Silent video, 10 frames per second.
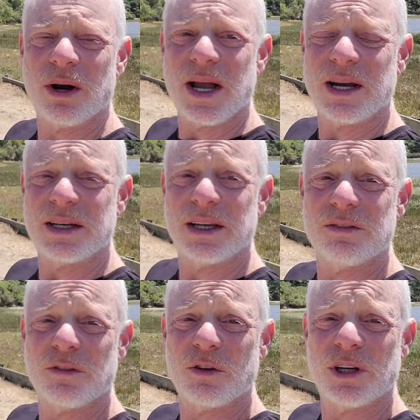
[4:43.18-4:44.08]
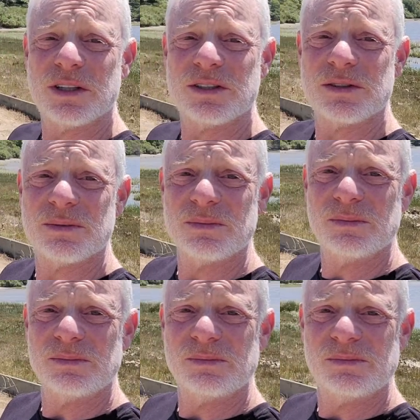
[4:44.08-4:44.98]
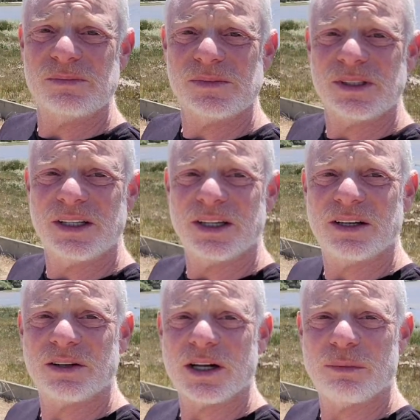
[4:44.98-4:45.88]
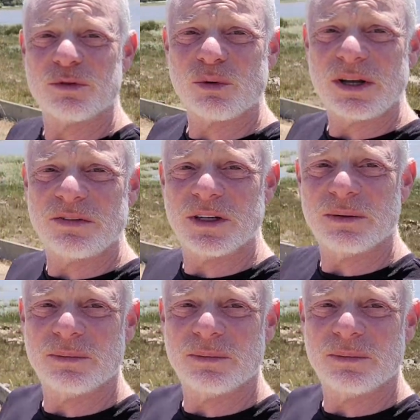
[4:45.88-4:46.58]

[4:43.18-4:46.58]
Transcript: at Inverness, here comes wifey.